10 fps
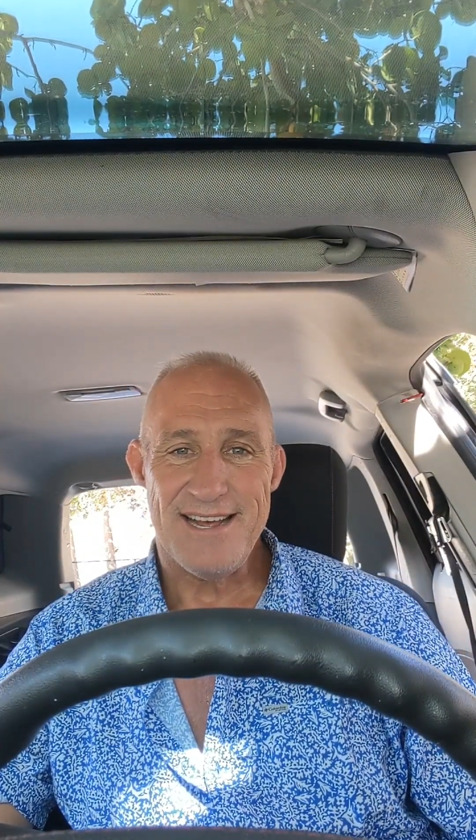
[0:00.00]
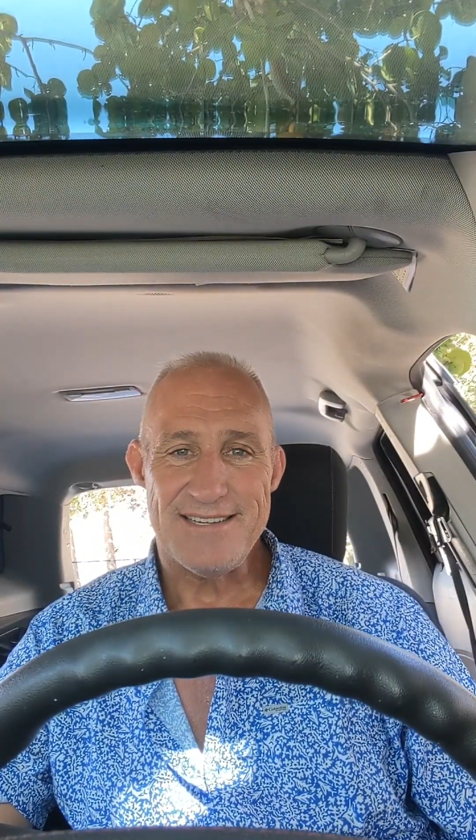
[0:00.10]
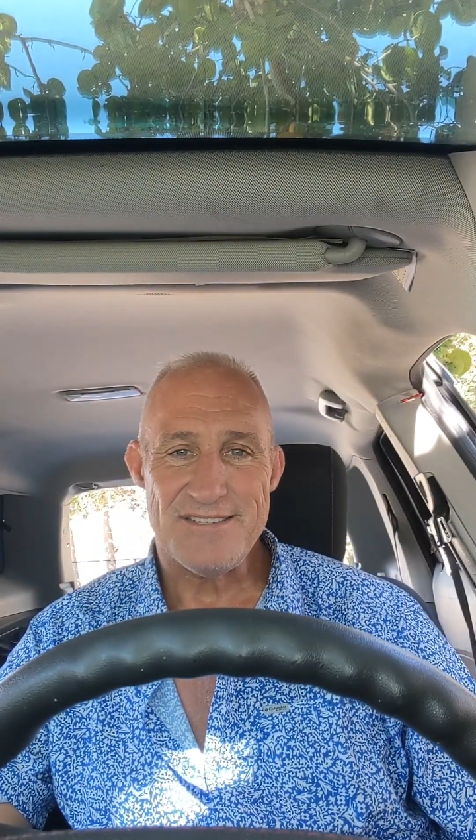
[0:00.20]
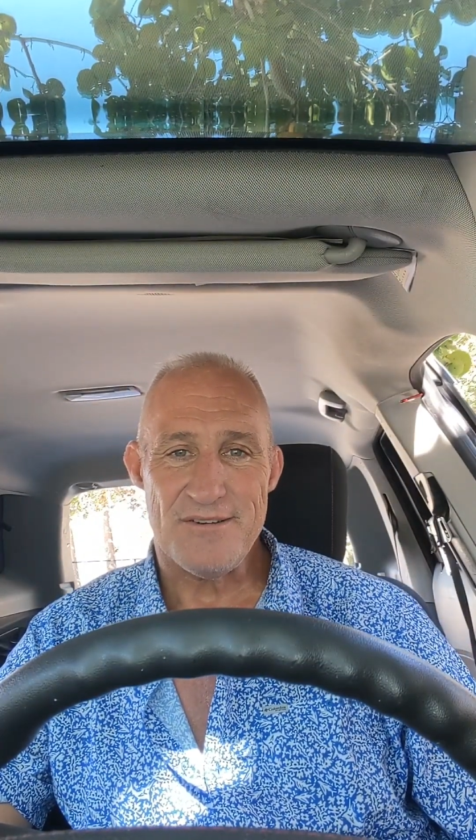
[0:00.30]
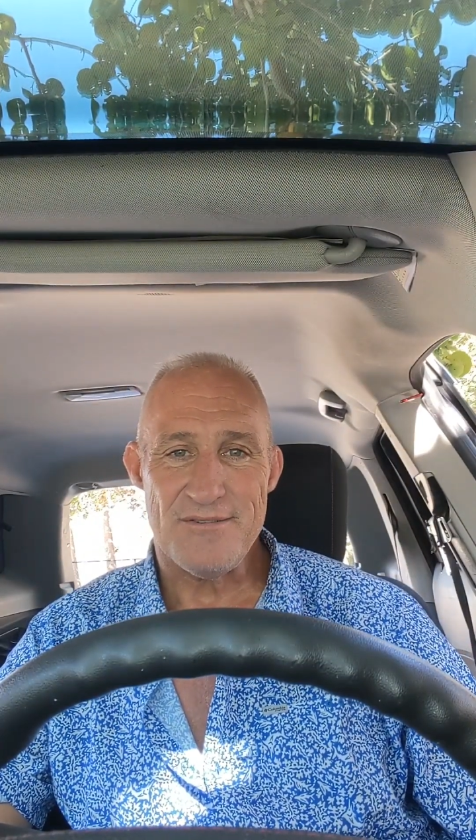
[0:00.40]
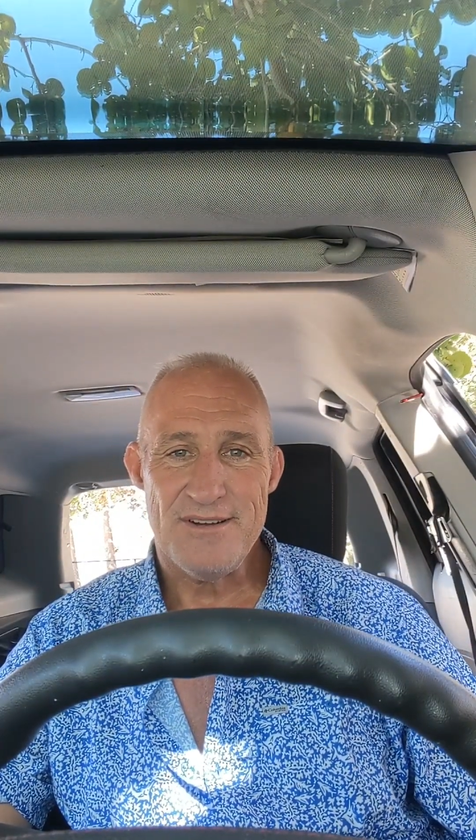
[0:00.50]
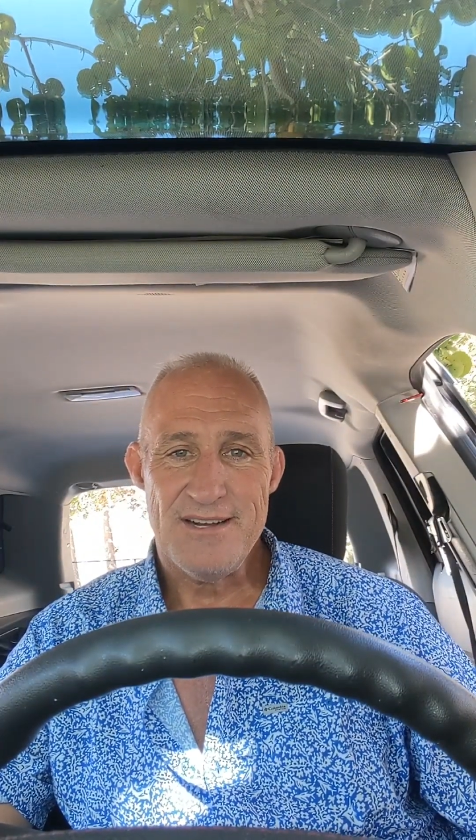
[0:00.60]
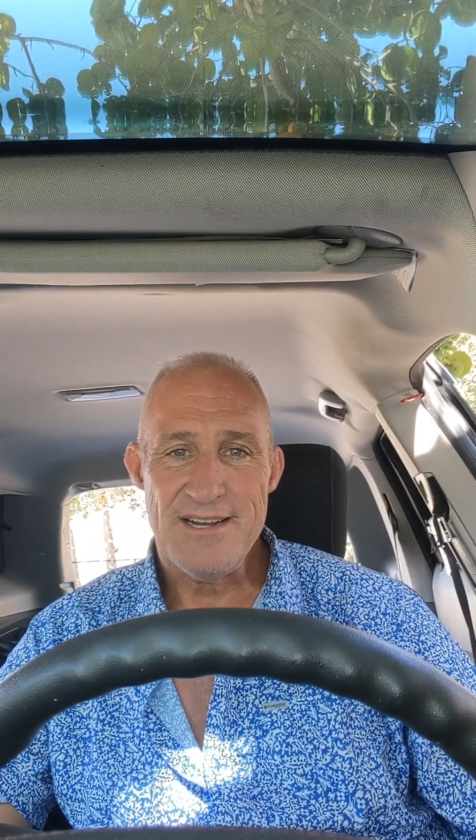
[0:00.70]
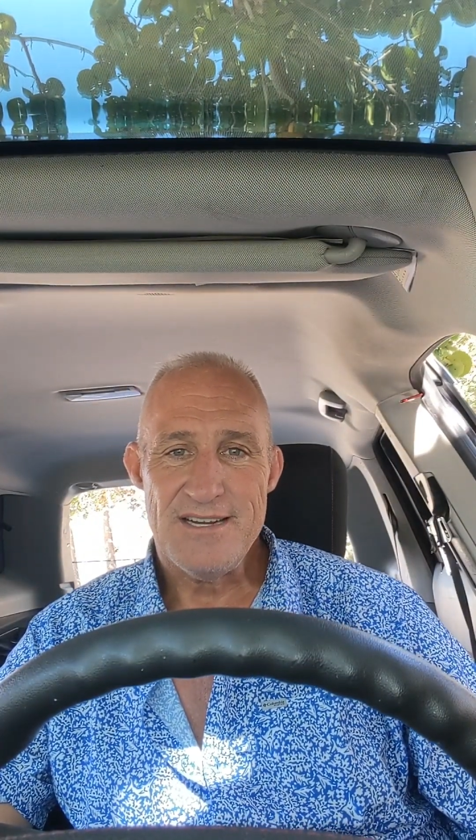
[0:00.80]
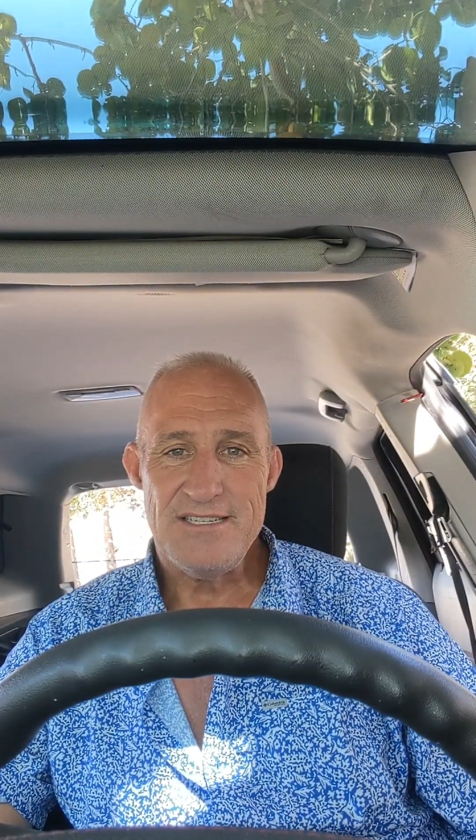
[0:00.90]
So
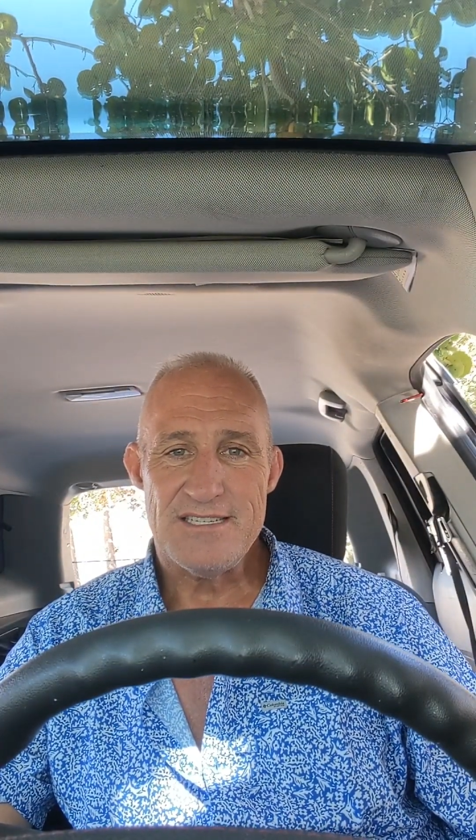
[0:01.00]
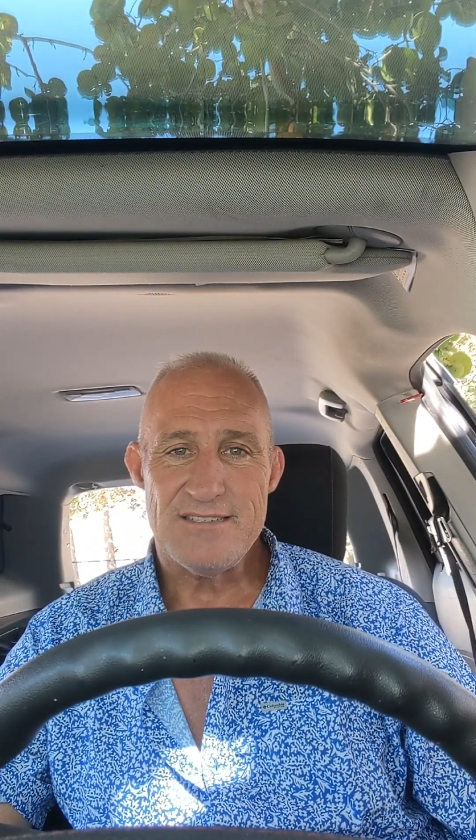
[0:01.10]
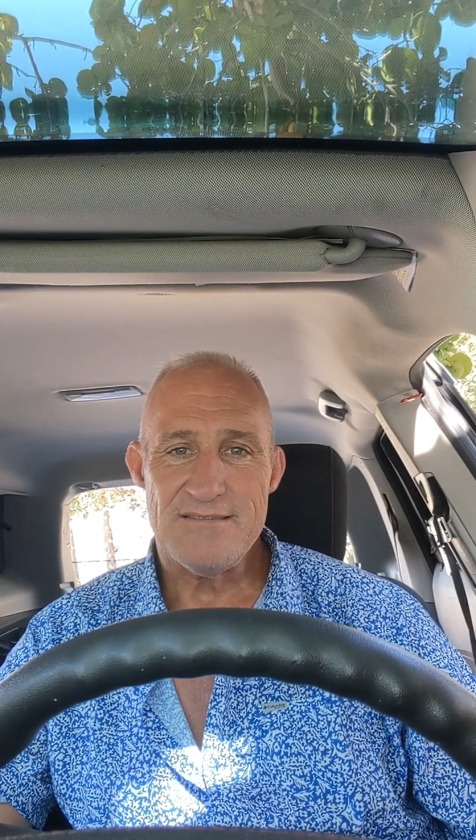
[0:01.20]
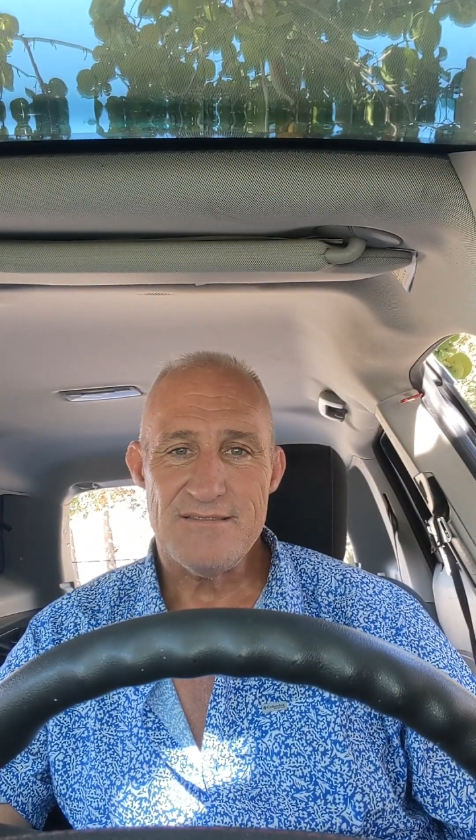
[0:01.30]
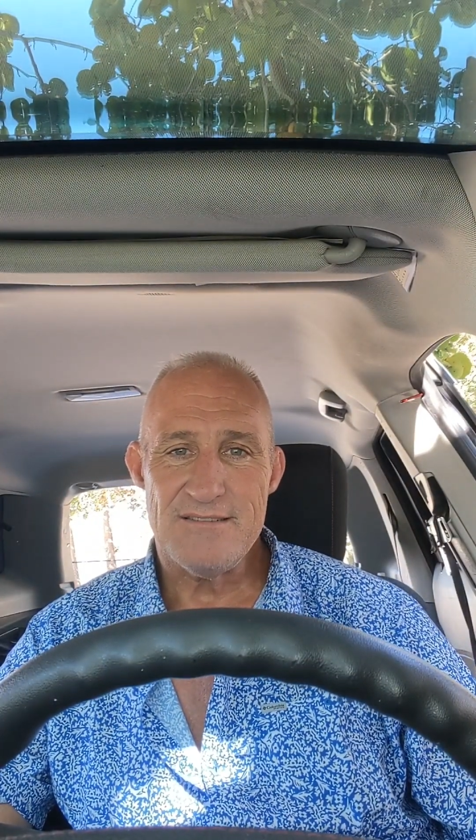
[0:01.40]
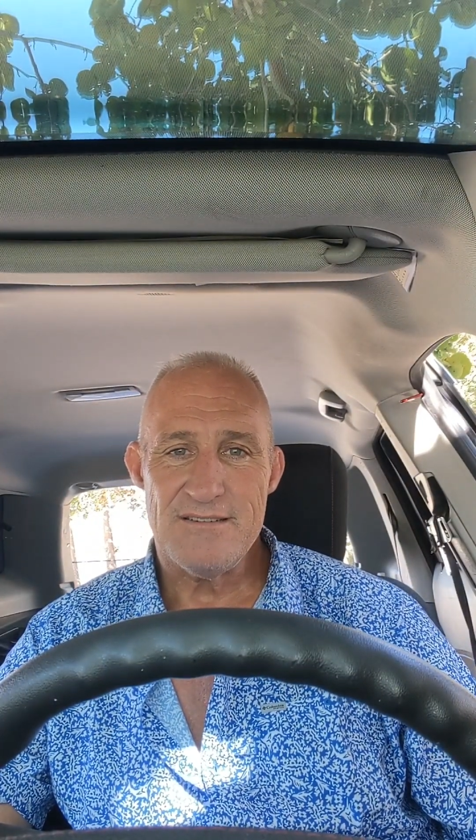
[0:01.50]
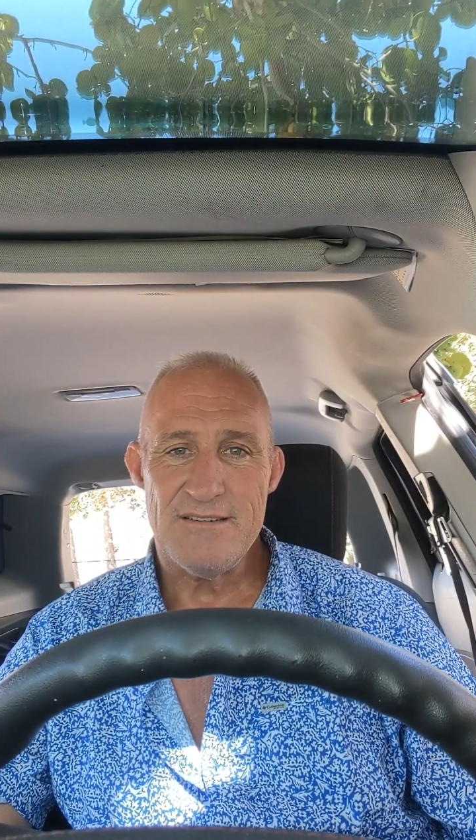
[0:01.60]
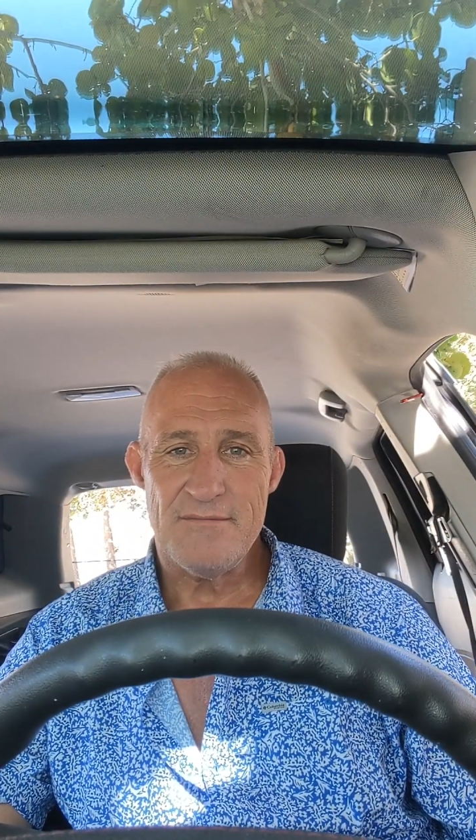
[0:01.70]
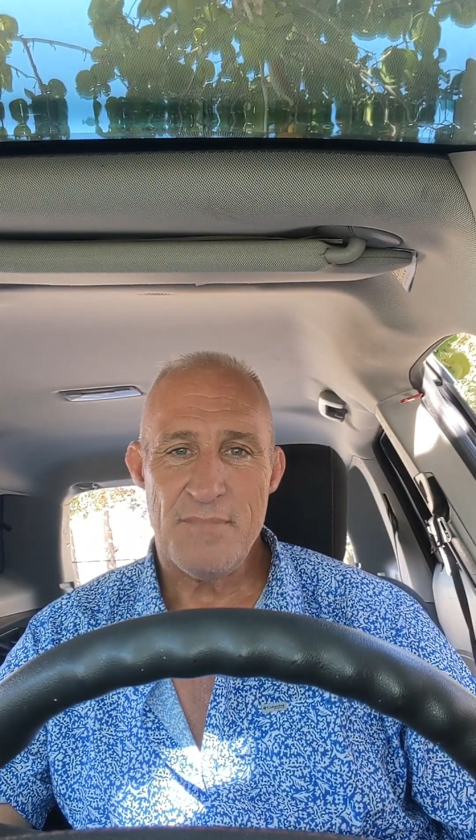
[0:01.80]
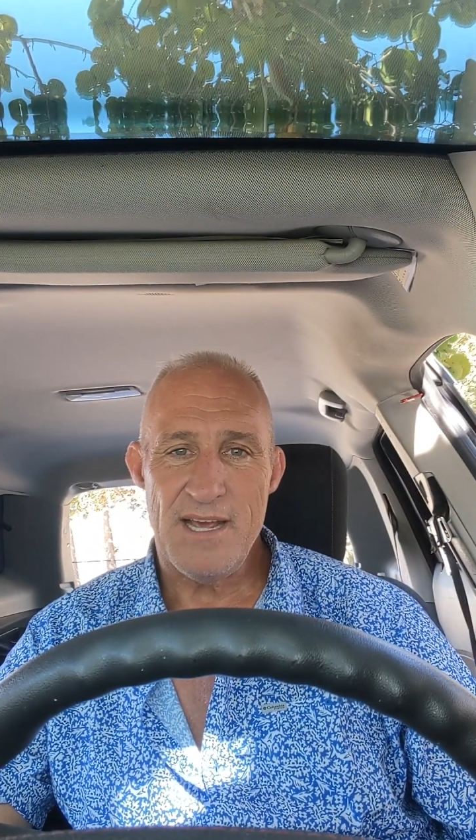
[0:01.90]
just being